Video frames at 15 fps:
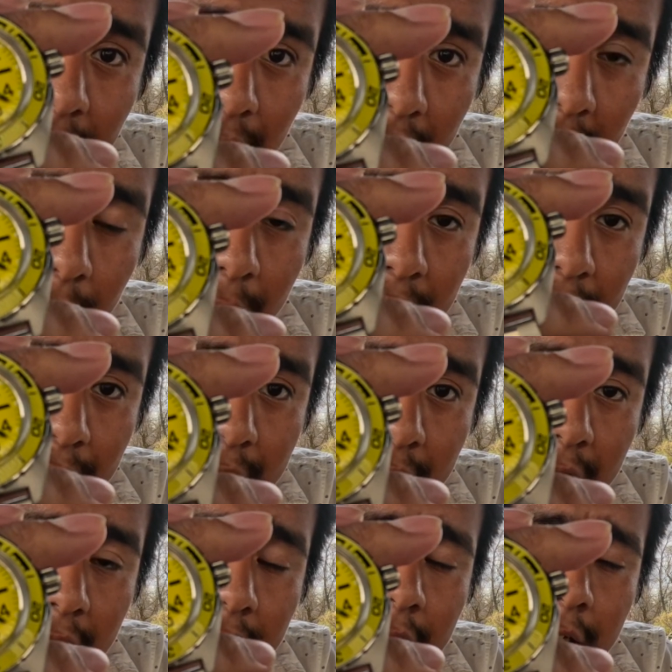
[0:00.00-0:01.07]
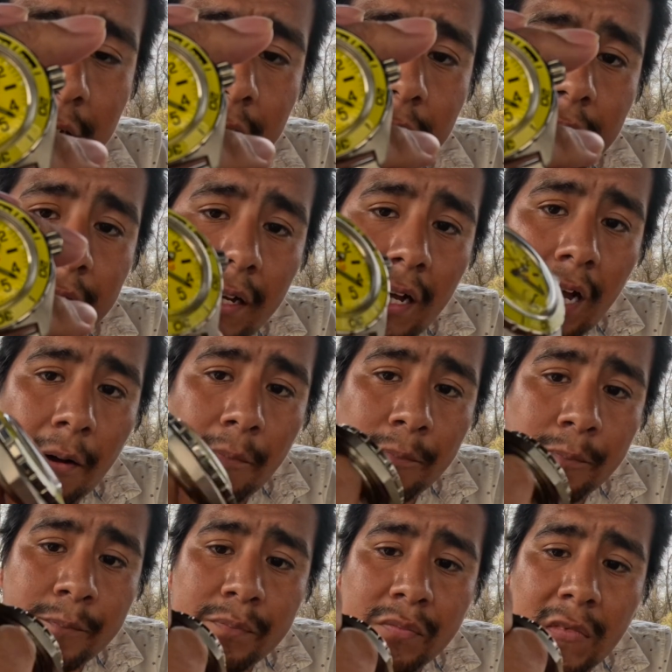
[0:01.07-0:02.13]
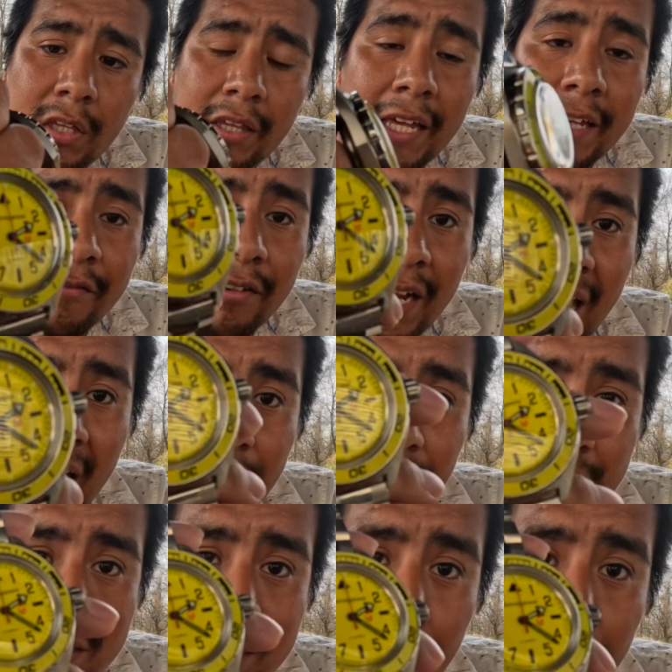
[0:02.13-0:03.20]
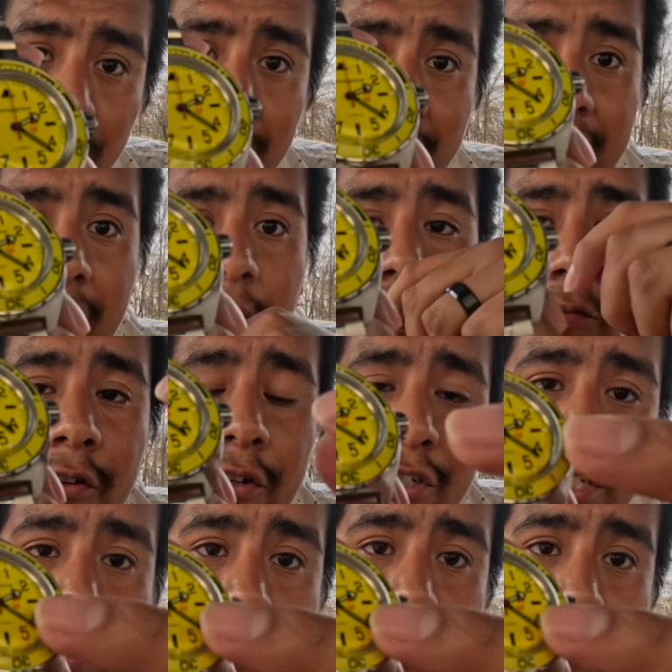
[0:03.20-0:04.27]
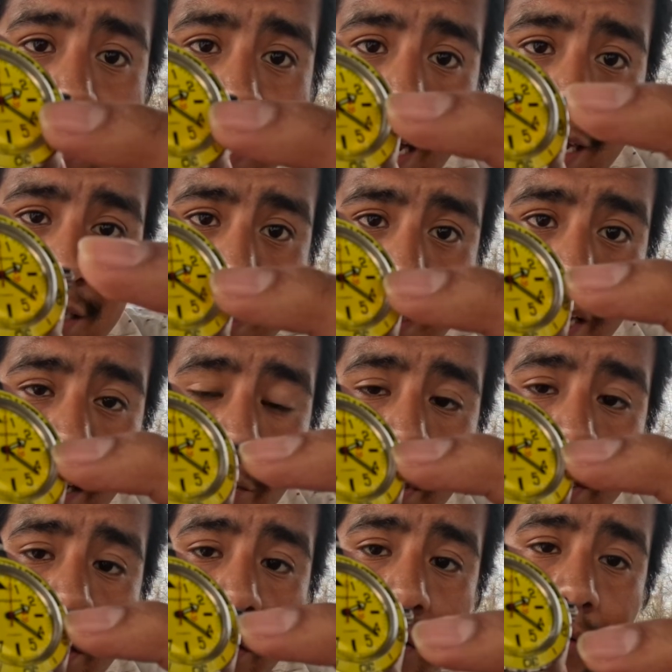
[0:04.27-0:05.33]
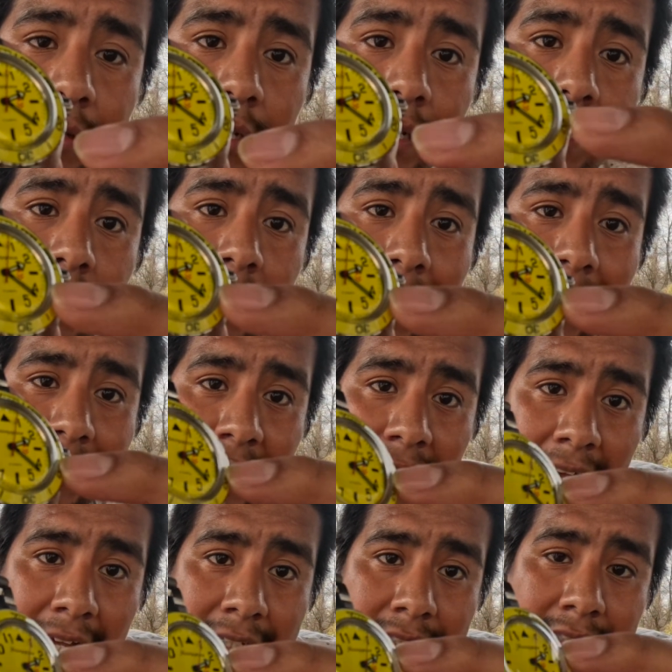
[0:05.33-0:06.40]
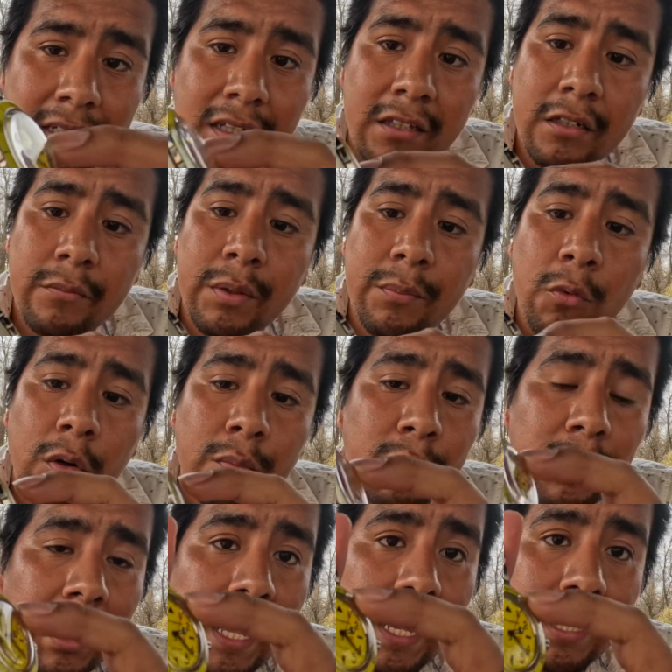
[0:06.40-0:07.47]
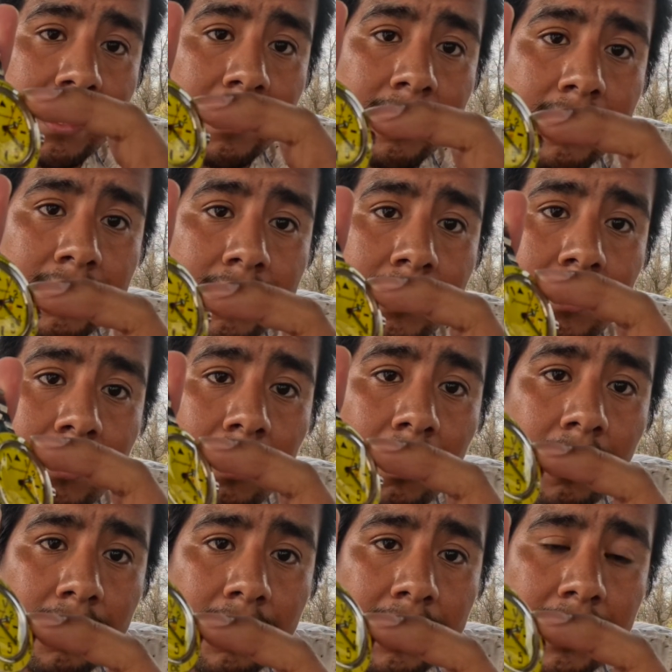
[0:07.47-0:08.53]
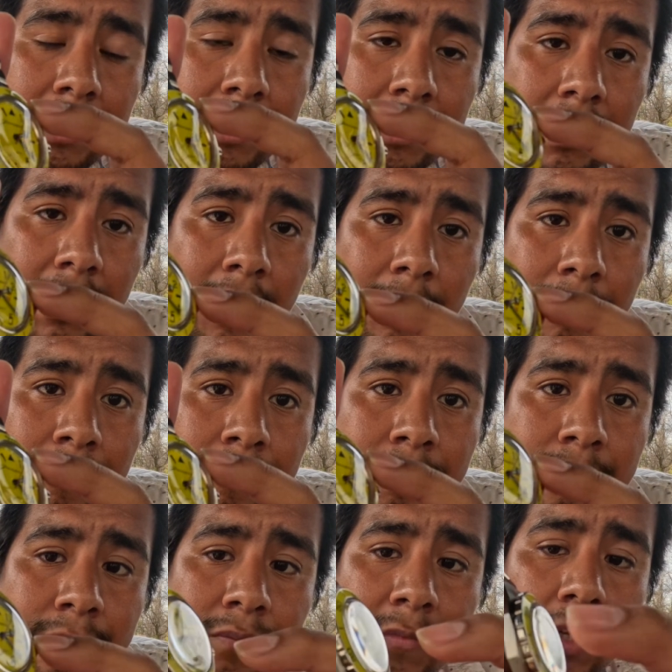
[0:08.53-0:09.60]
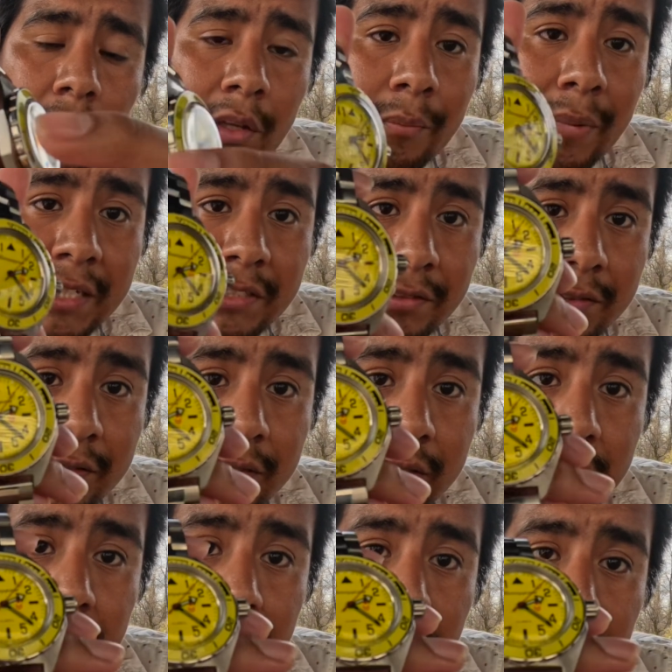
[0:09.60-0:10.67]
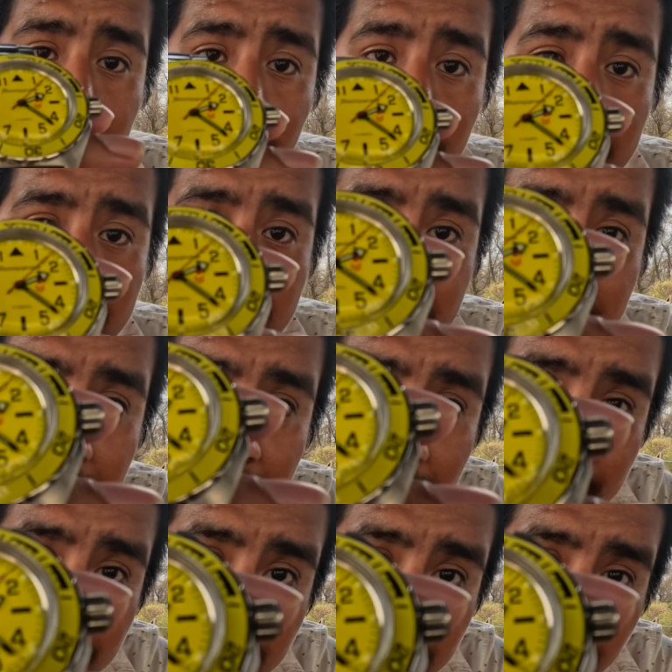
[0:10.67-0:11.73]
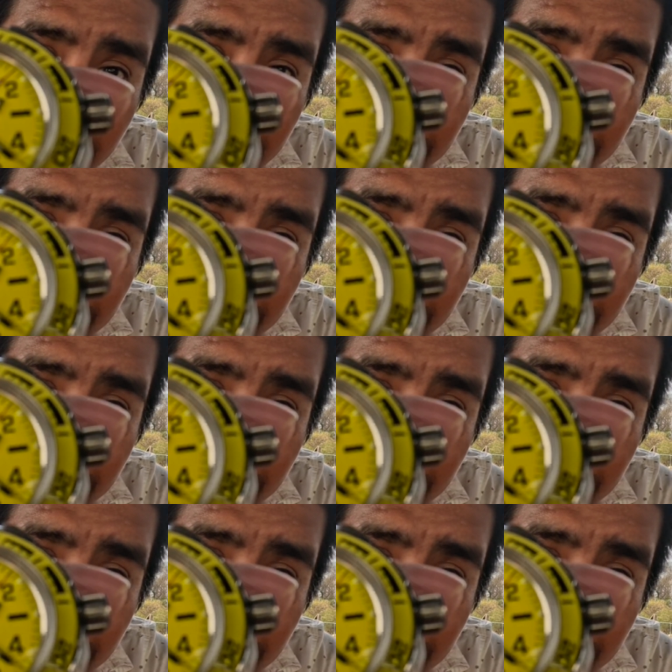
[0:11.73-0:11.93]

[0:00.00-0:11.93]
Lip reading: of the Komandirskie. They even have a separate yellow version that has a date window, and it has a little bit more black on the bezel. But yeah,